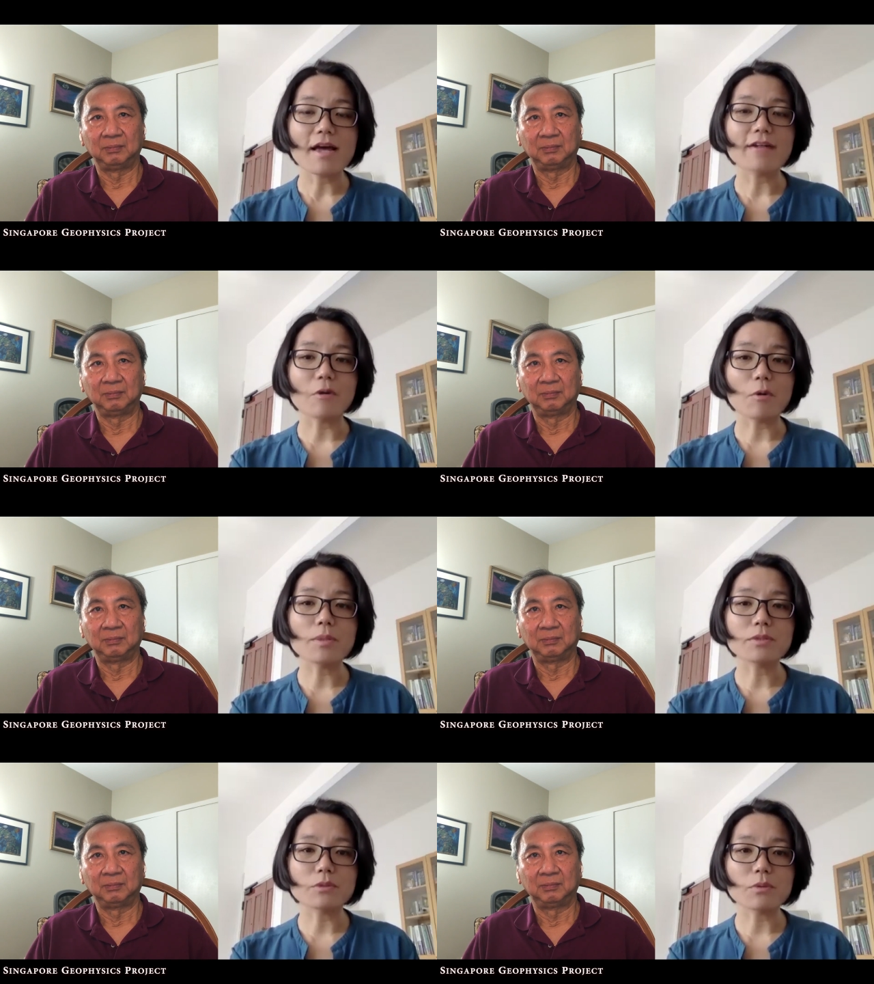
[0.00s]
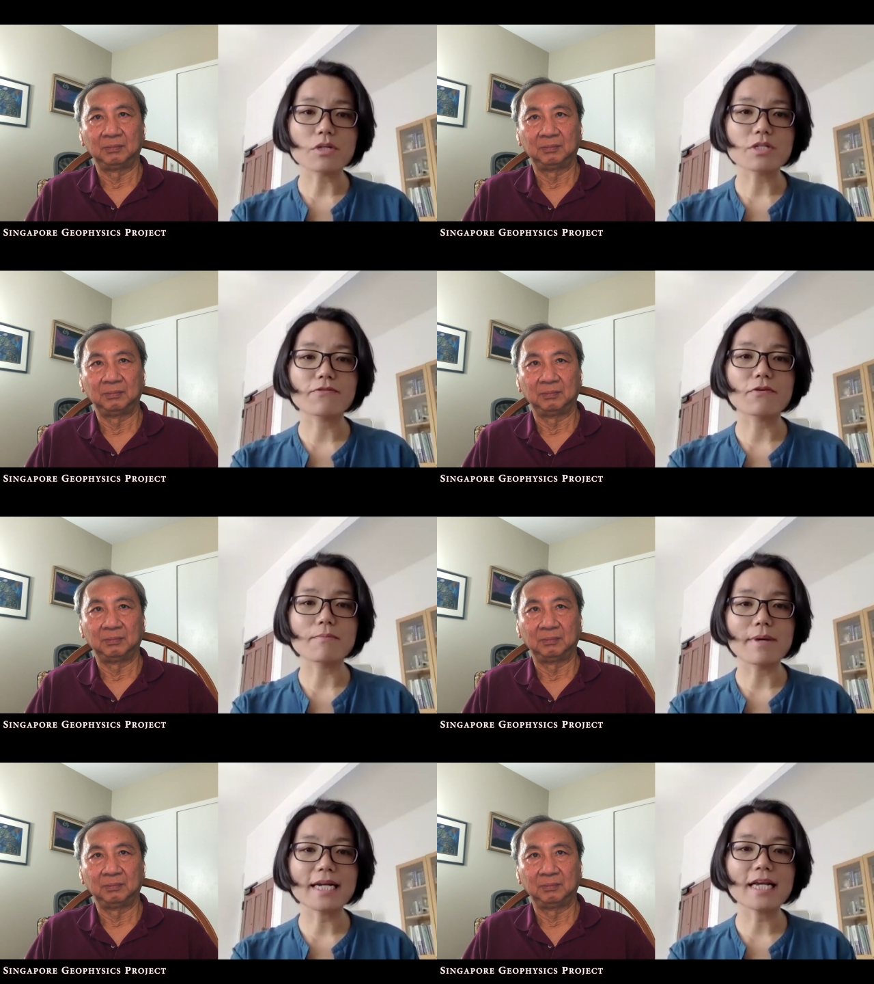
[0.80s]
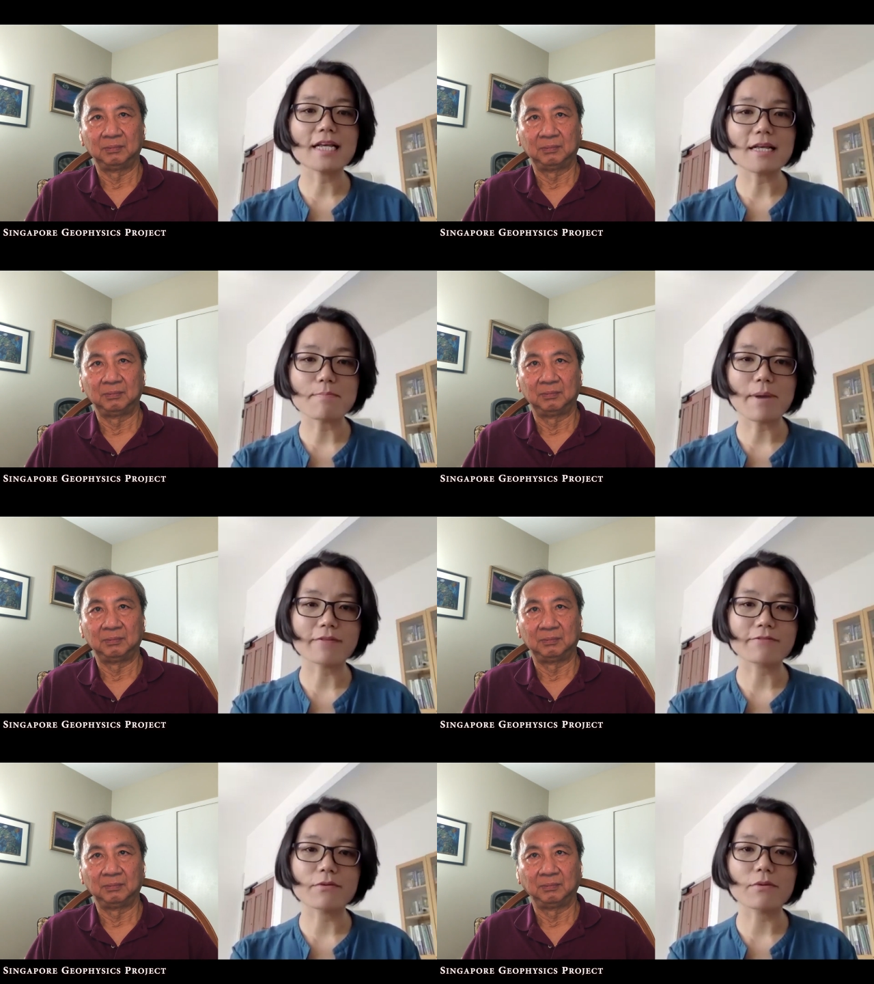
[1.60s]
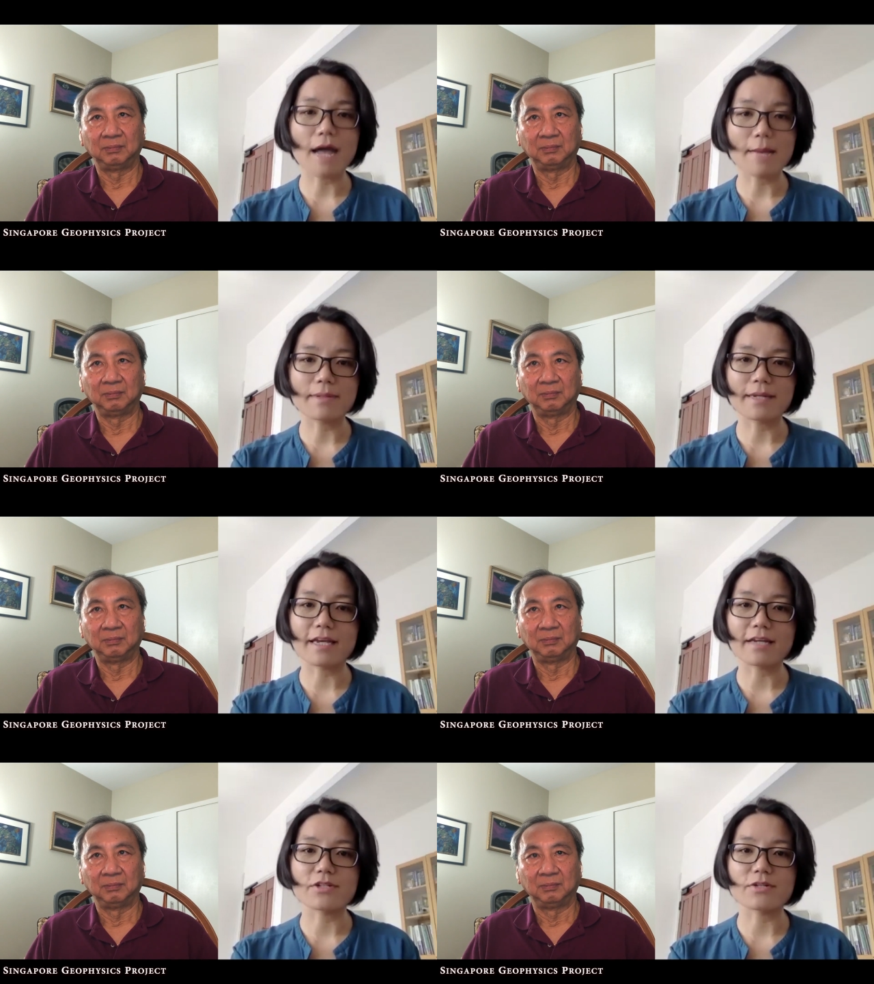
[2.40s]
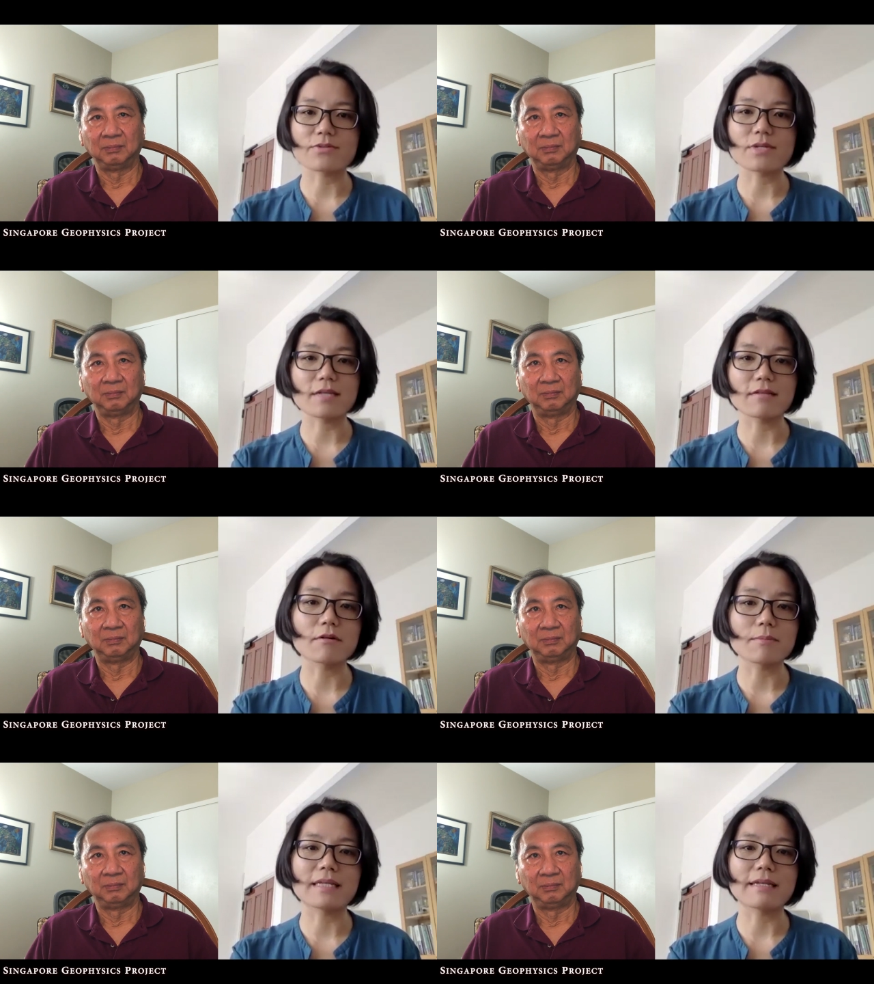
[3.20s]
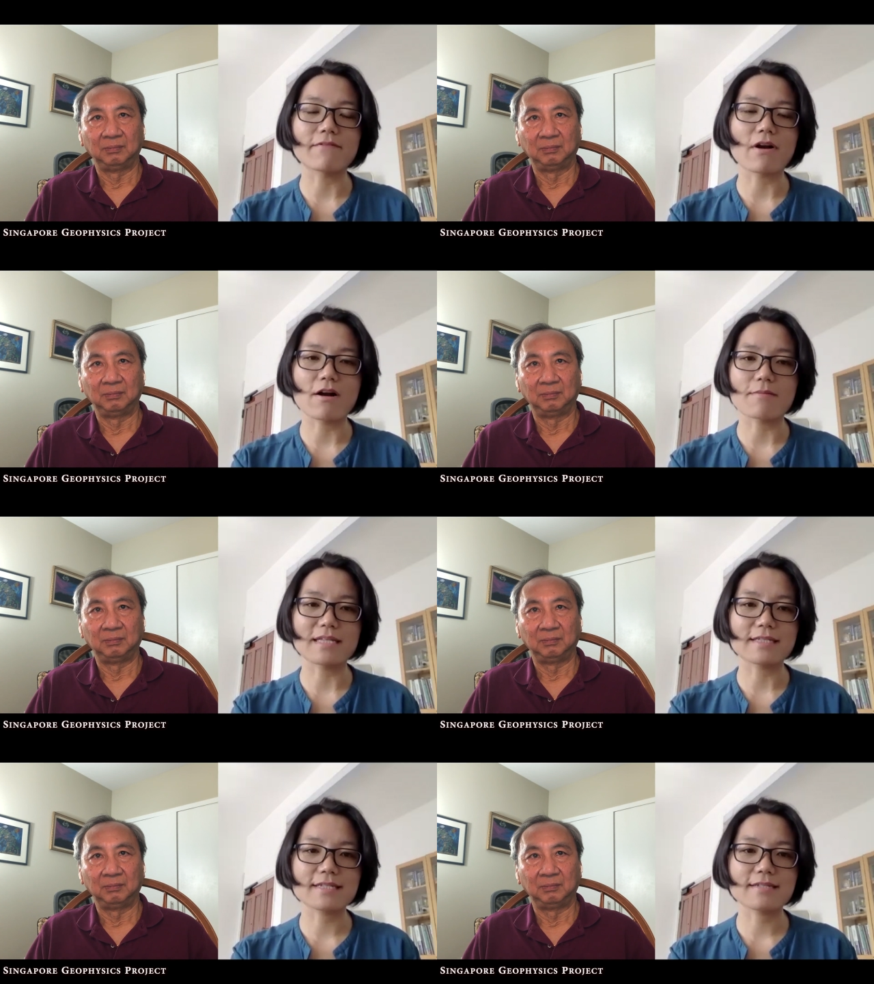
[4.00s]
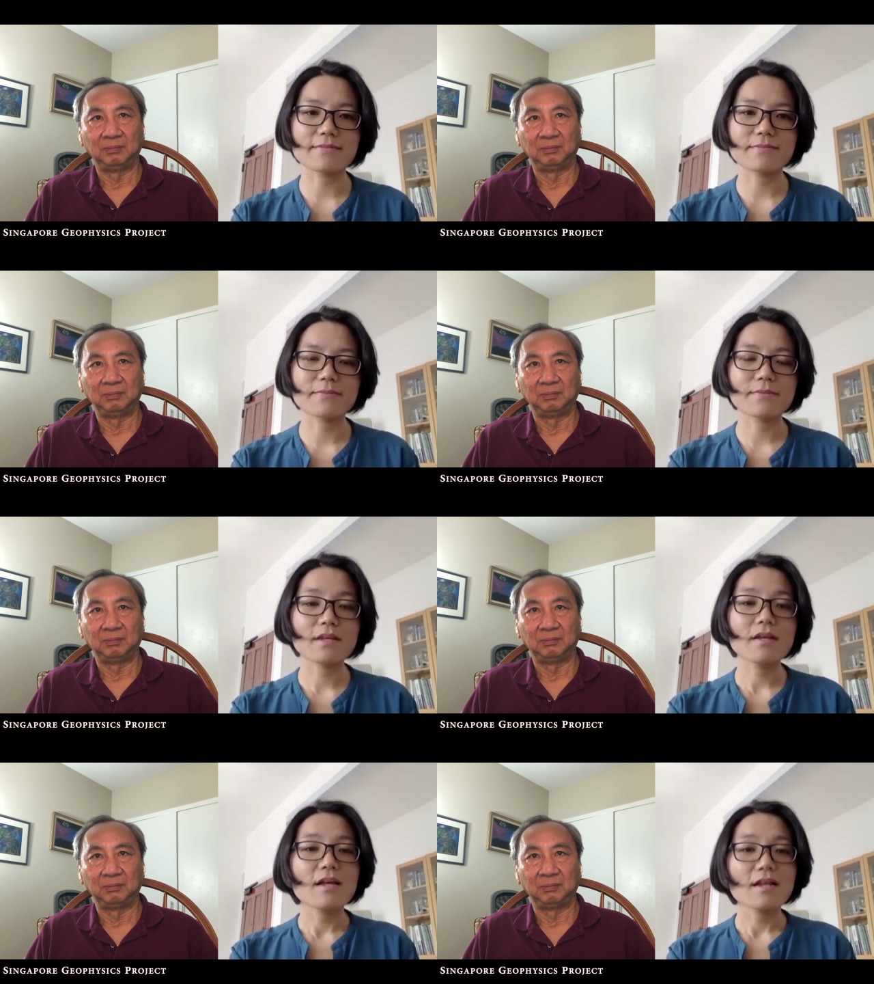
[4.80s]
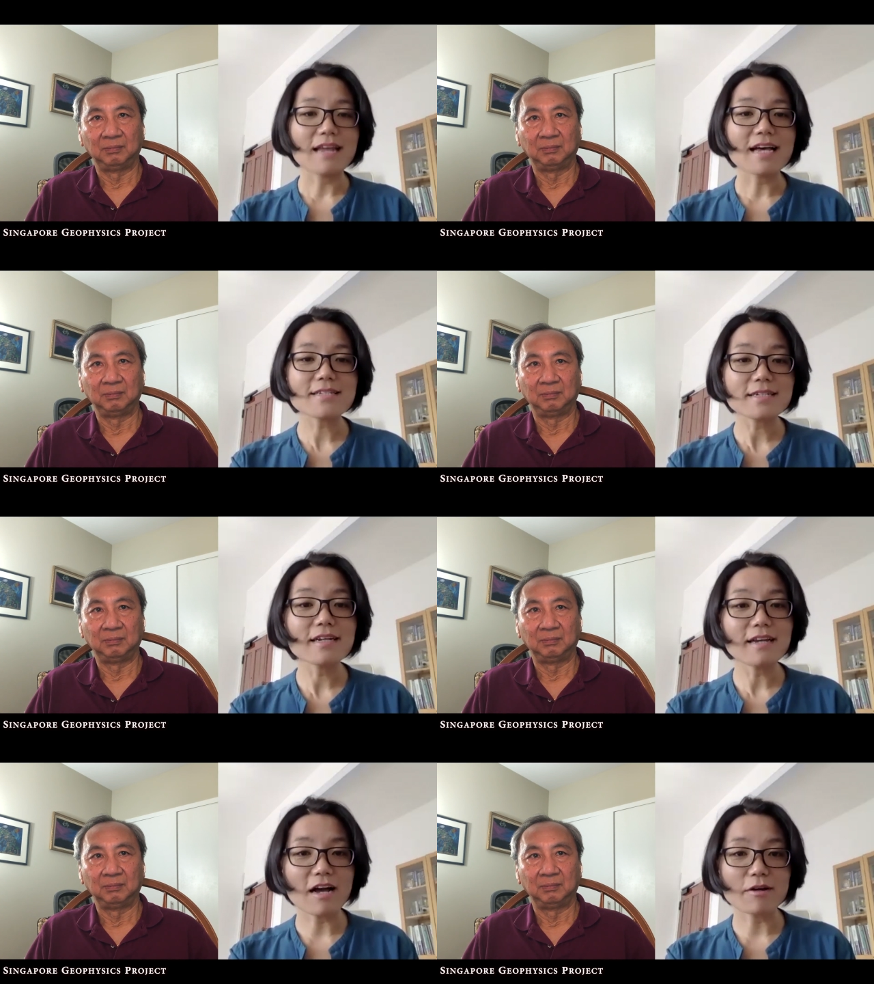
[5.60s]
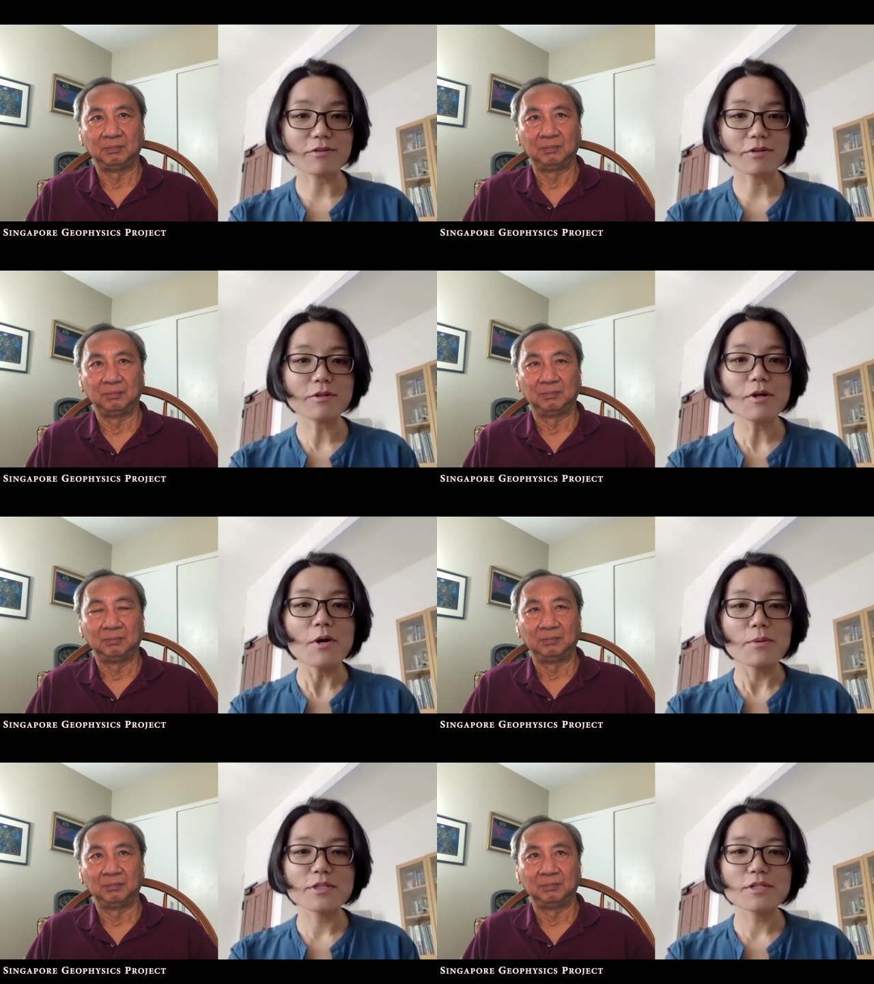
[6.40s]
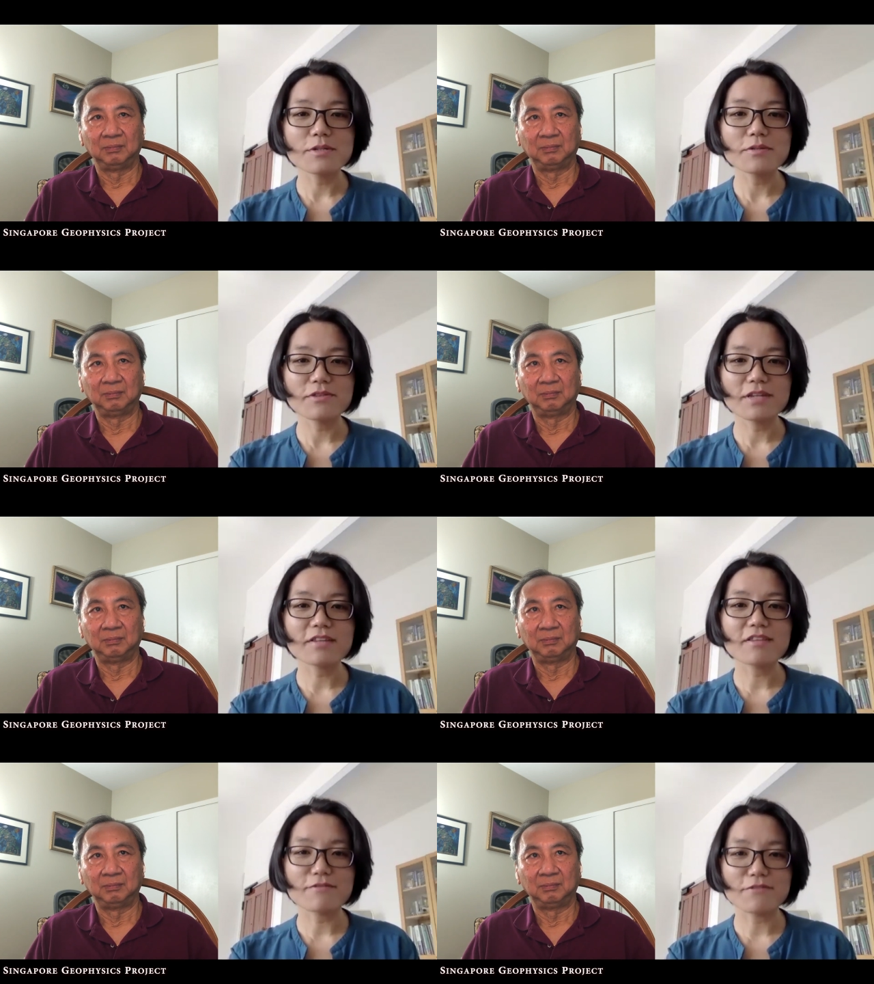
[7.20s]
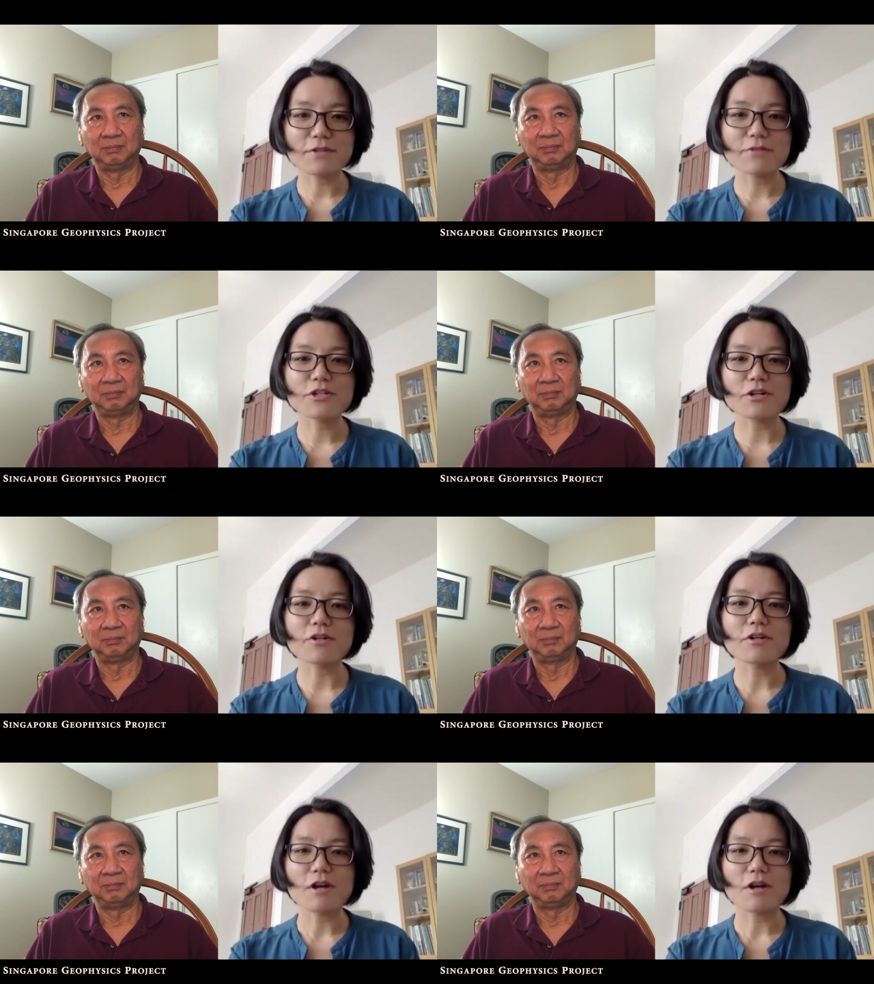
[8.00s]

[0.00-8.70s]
Speaker 1: and open doors for many impactful applications in urban environments. Lastly, Arthur, what do you think the future